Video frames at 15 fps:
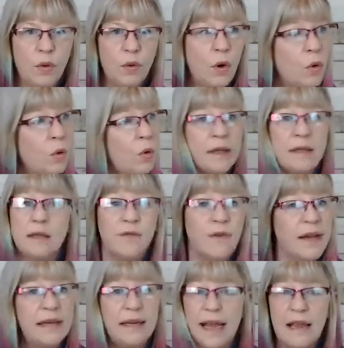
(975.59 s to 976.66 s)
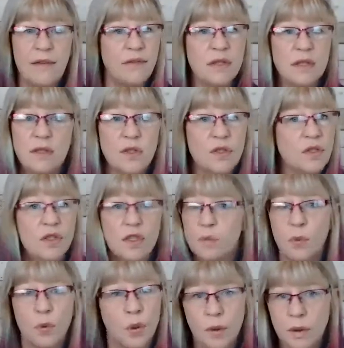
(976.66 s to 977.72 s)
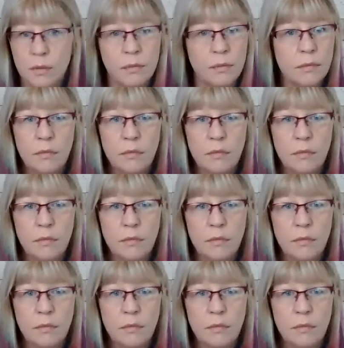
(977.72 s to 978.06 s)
go and find evidence to support them.